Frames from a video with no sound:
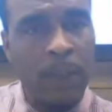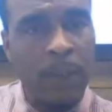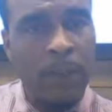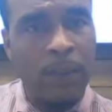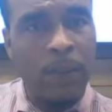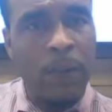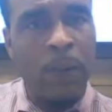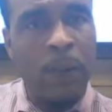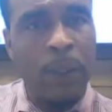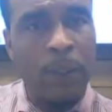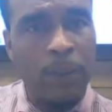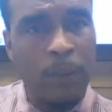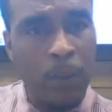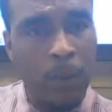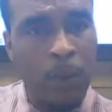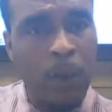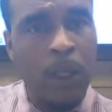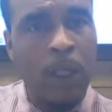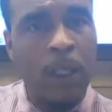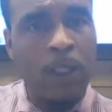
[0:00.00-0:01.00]
doing
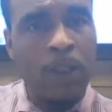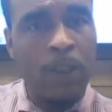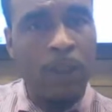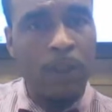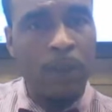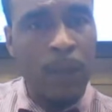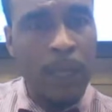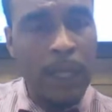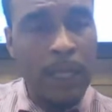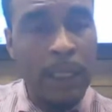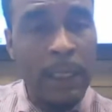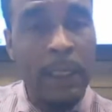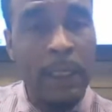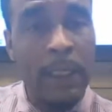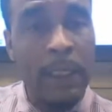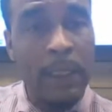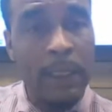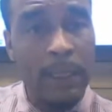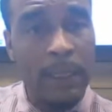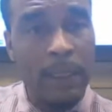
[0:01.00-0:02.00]
more underwriting
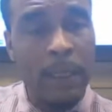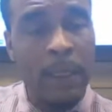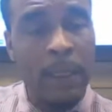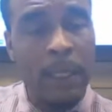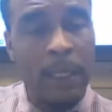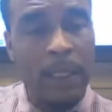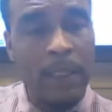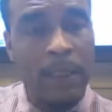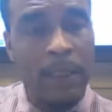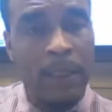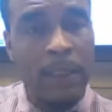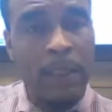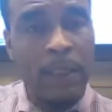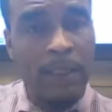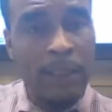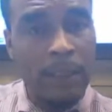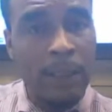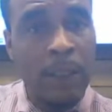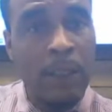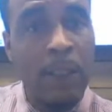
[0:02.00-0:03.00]
and getting a lot of
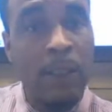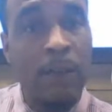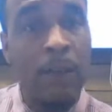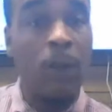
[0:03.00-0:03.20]
things done